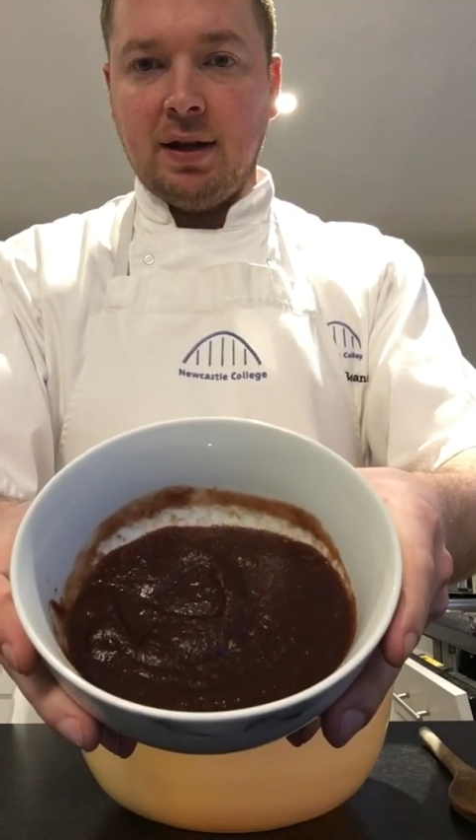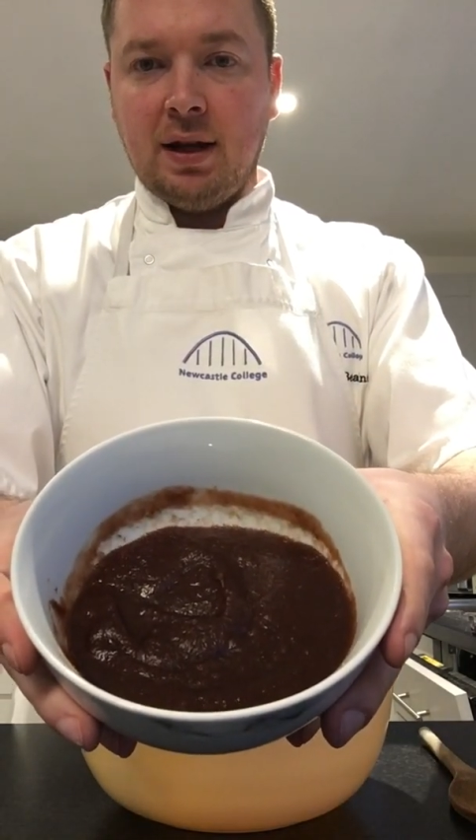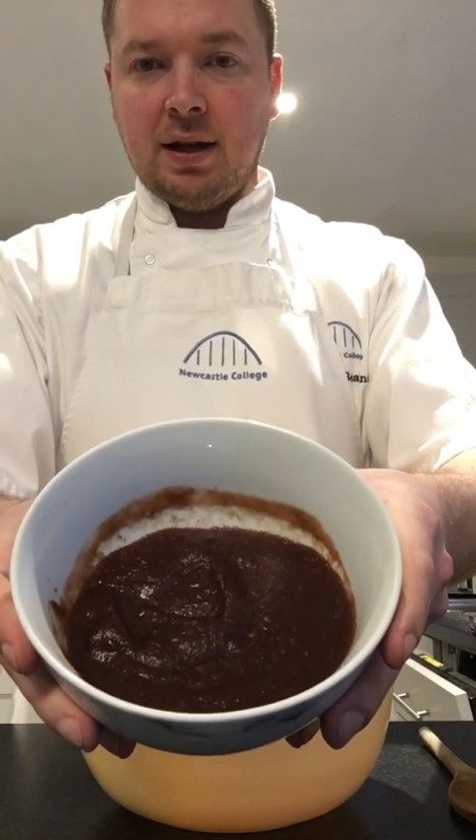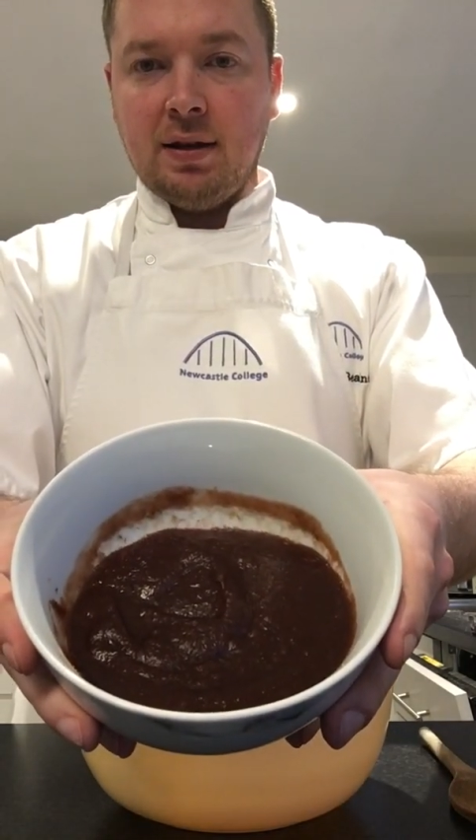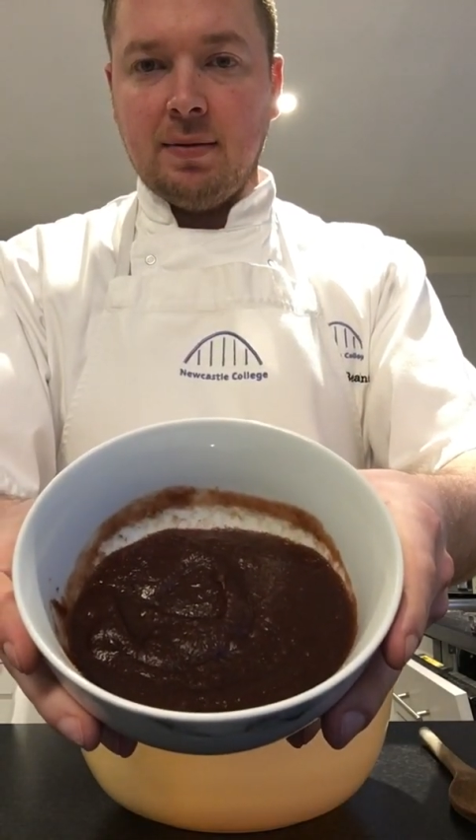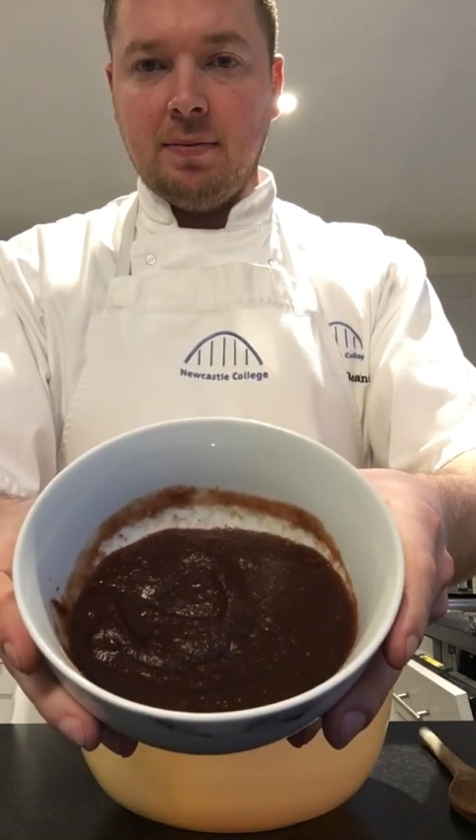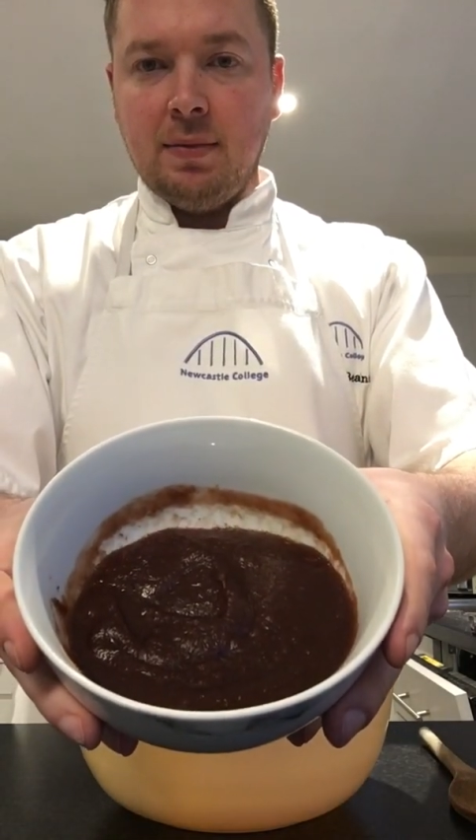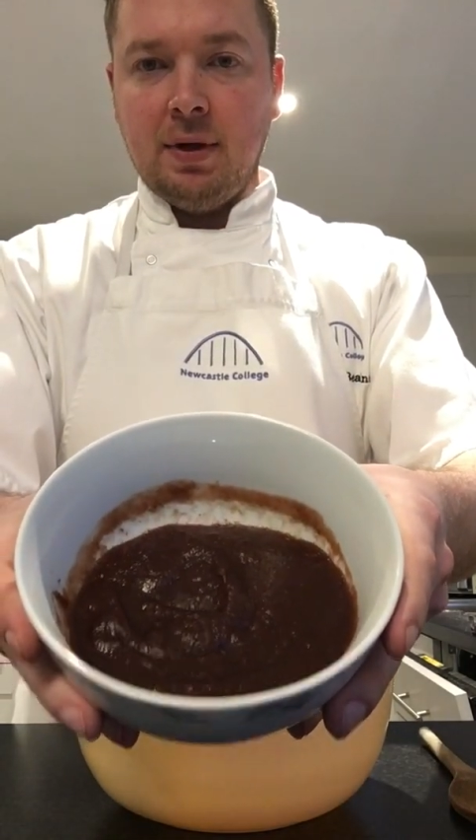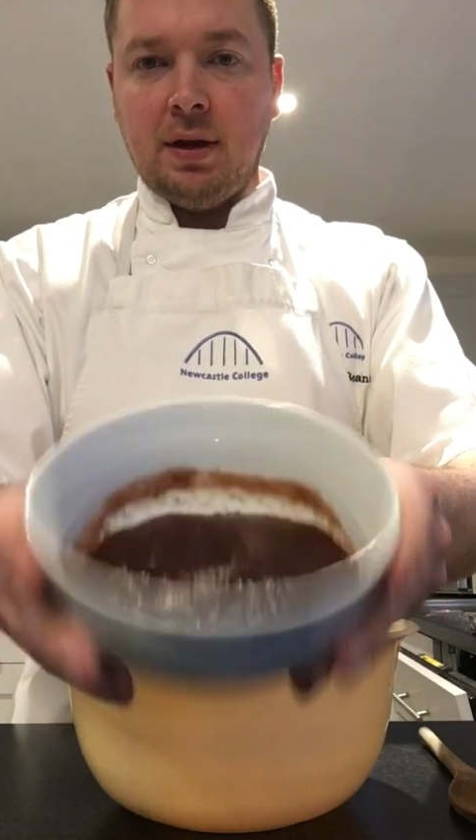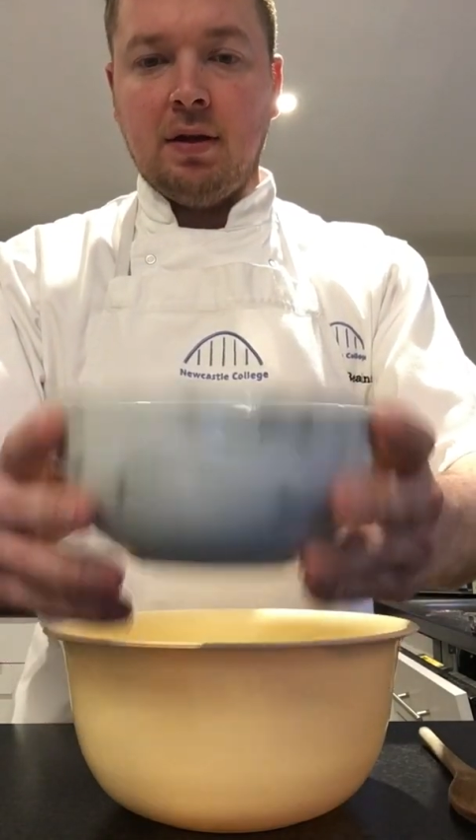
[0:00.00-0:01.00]
it,
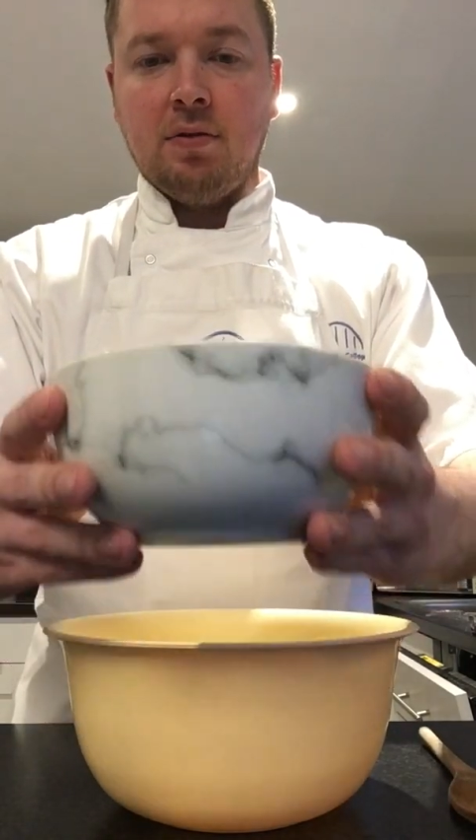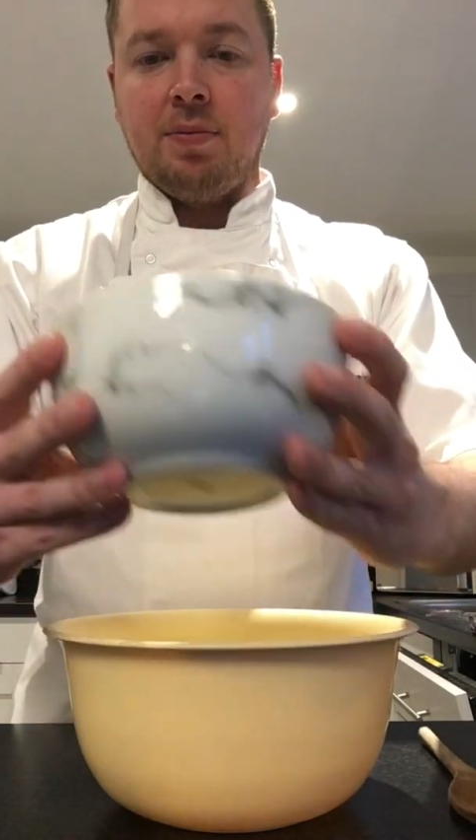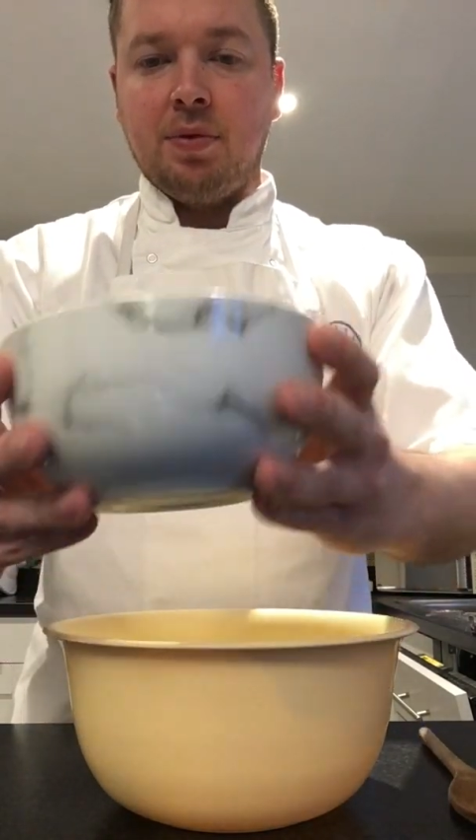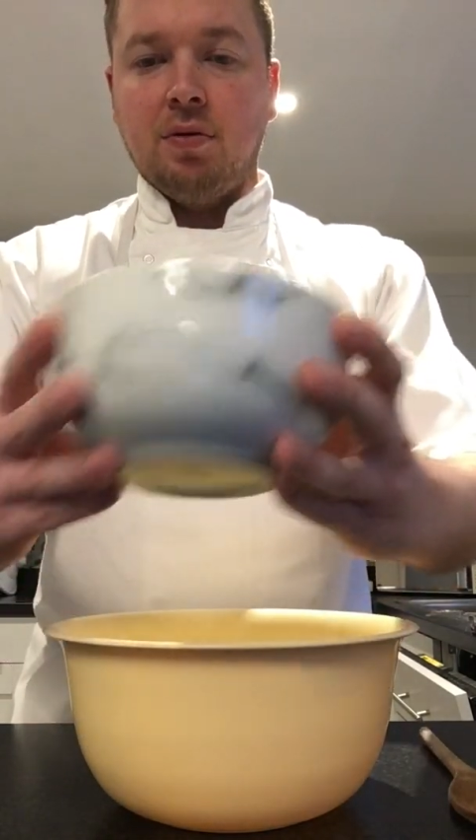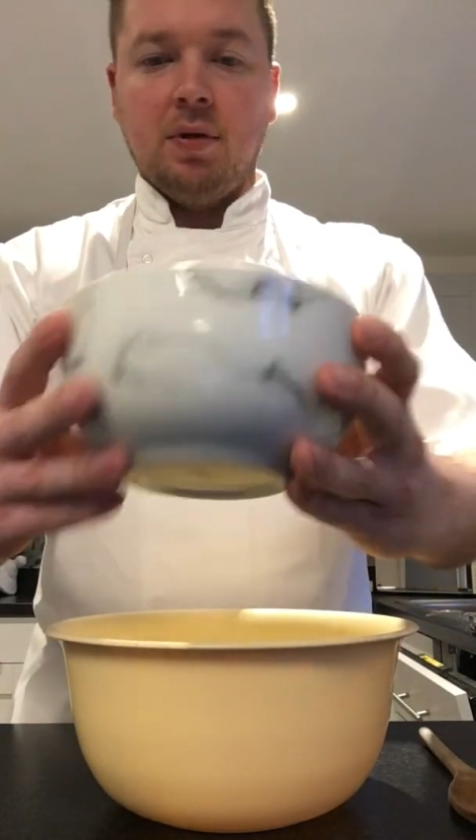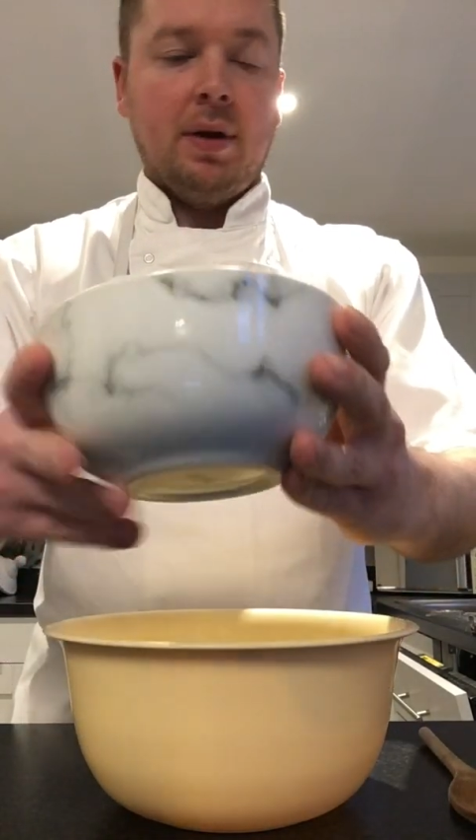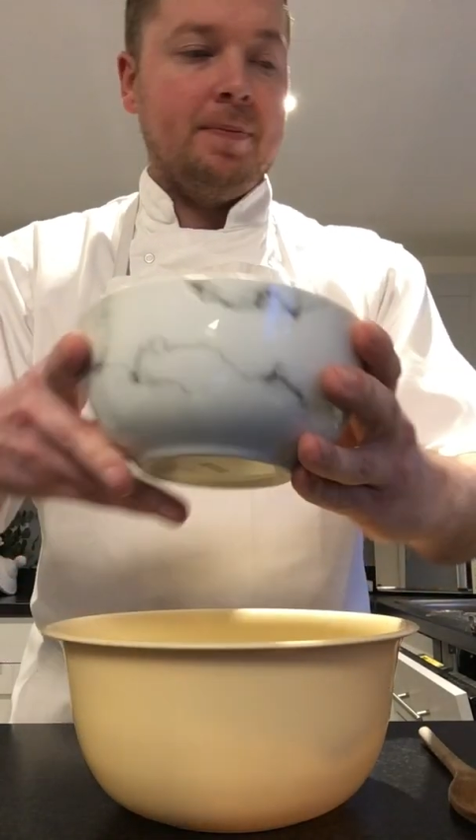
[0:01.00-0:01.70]
made it into a puree.